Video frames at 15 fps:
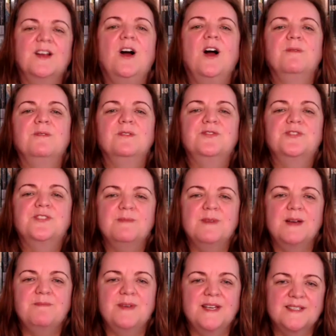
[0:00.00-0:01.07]
I will do
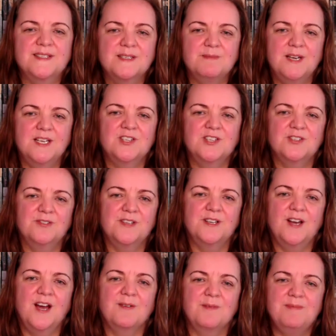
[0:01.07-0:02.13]
my best to make sure that
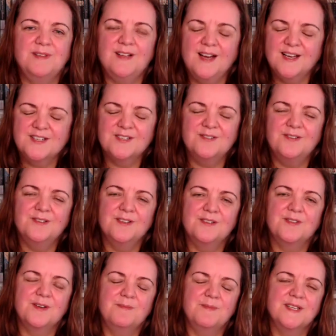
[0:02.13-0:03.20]
I reply to all of
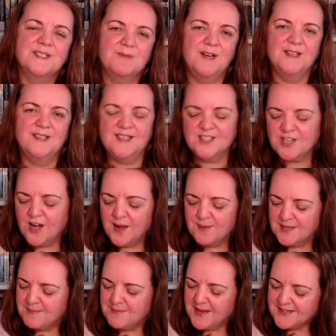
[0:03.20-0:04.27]
them as well in a
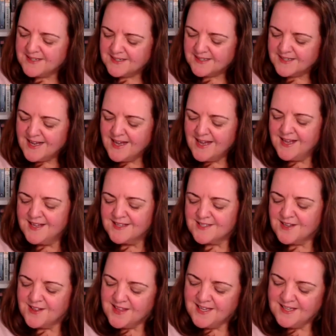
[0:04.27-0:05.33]
timely manner.
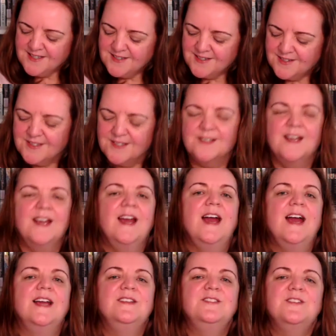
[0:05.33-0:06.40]
So thank you.
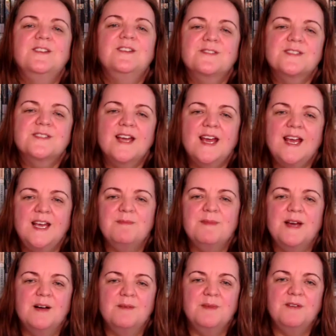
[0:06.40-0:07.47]
And you can also
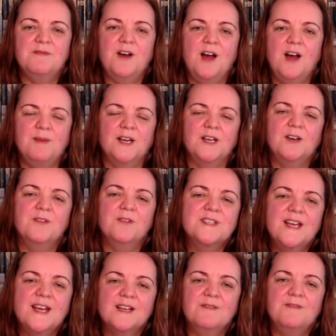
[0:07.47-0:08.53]
email me via my
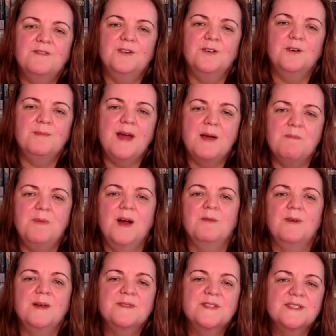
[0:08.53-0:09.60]
contact form at my
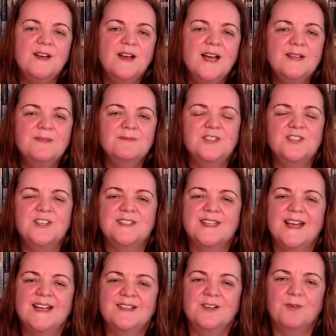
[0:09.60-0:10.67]
website, which is
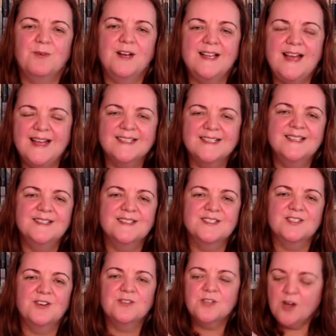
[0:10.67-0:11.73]
at
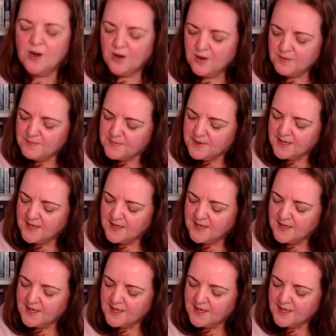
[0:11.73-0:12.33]
narelleatkins.com.